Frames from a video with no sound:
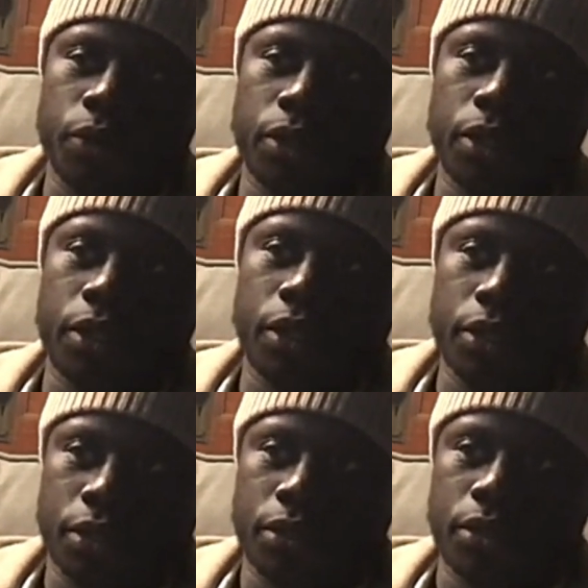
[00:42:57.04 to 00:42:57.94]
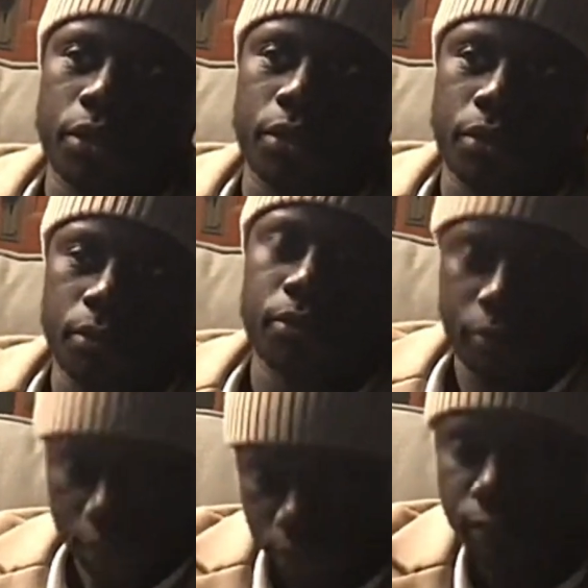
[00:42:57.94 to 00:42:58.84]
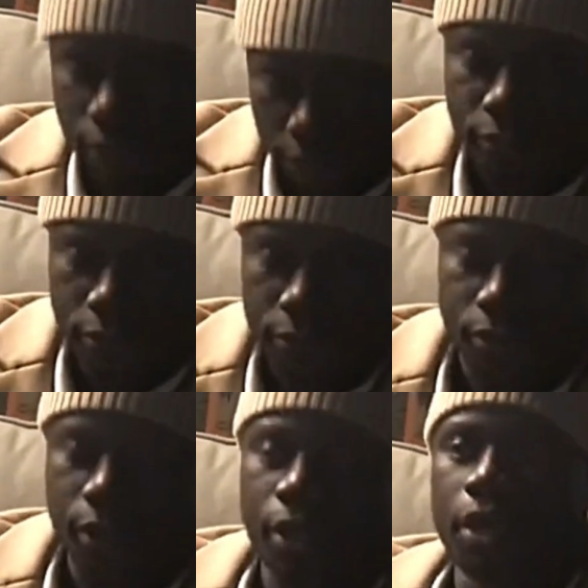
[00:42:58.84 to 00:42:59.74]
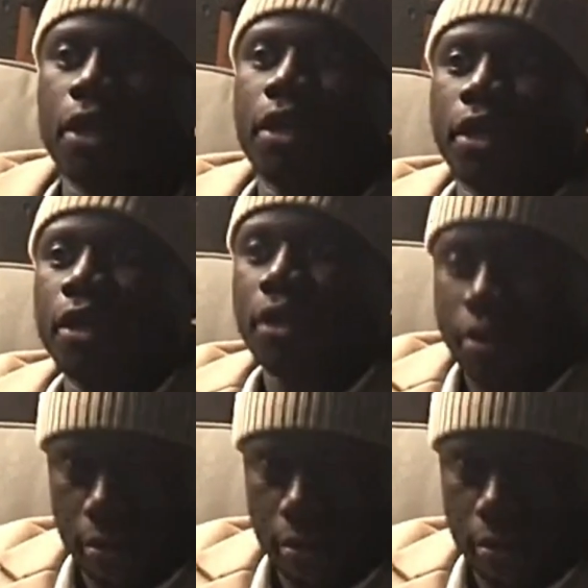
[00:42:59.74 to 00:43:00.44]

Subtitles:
he's supposed to be the next president too. So we're going to hold on that.